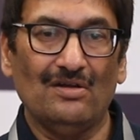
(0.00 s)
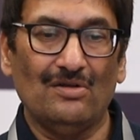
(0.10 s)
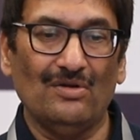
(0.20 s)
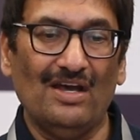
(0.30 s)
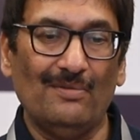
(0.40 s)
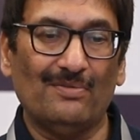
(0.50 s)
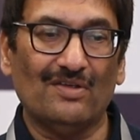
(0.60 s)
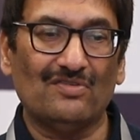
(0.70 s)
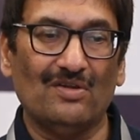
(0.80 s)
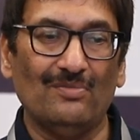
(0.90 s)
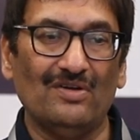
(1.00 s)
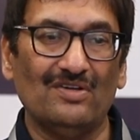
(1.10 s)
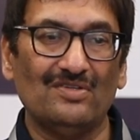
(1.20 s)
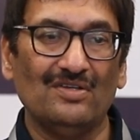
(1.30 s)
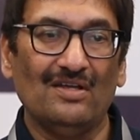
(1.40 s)
to help
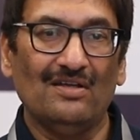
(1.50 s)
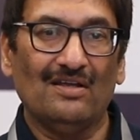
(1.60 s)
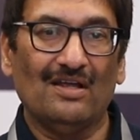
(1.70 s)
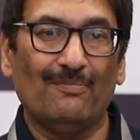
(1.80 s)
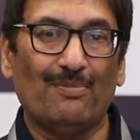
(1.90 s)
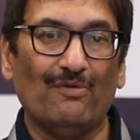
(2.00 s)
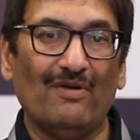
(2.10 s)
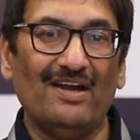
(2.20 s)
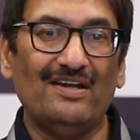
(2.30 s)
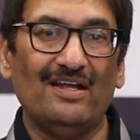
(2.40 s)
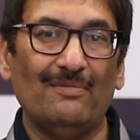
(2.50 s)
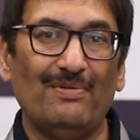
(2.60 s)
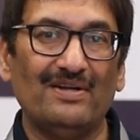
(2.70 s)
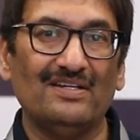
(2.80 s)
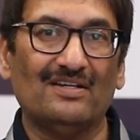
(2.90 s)
customers provide a
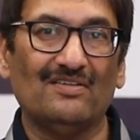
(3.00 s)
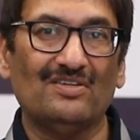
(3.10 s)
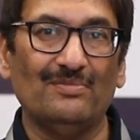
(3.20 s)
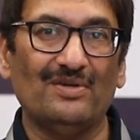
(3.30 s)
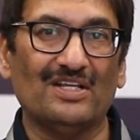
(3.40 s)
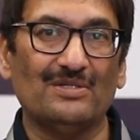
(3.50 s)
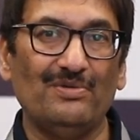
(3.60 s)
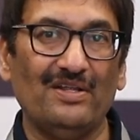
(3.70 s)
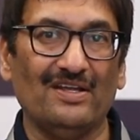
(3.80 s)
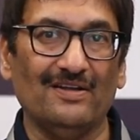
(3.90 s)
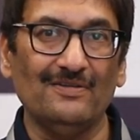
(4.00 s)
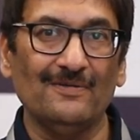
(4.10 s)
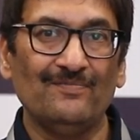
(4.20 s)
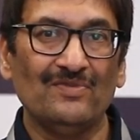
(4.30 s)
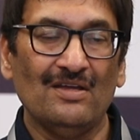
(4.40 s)
better customer experience,
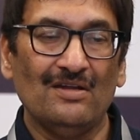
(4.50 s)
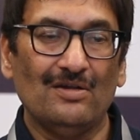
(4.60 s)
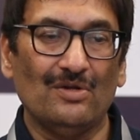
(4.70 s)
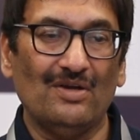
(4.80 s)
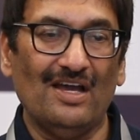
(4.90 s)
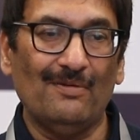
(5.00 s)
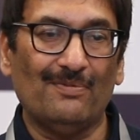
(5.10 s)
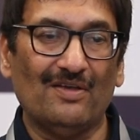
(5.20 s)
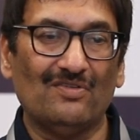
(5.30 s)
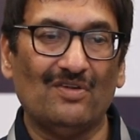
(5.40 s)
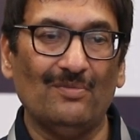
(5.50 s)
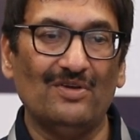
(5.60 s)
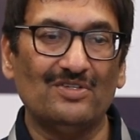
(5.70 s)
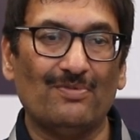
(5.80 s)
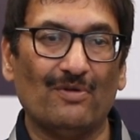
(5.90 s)
to help
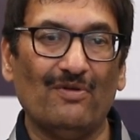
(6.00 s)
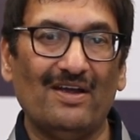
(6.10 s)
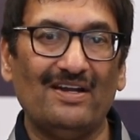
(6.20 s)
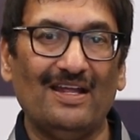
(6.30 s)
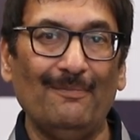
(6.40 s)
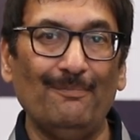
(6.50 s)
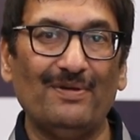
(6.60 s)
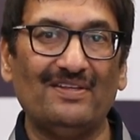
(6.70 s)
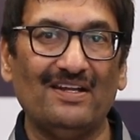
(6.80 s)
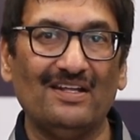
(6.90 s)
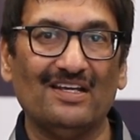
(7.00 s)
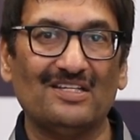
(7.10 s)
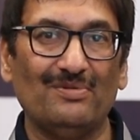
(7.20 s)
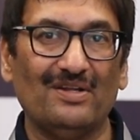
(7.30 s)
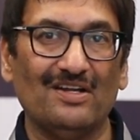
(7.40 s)
customers provide empathetic
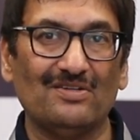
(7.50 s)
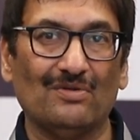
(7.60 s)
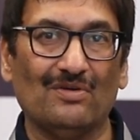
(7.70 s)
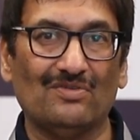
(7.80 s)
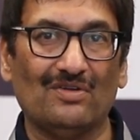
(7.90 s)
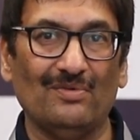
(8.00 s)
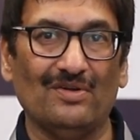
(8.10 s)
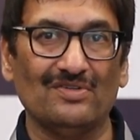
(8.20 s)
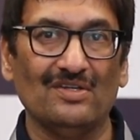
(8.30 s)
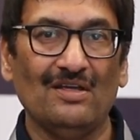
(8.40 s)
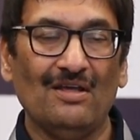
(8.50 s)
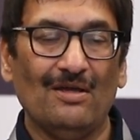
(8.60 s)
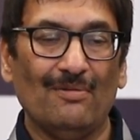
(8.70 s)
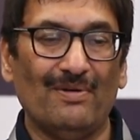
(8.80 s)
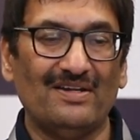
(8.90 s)
experience to customers
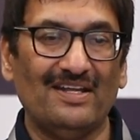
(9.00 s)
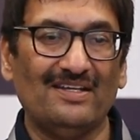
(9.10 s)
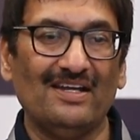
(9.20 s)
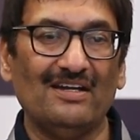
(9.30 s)
by taking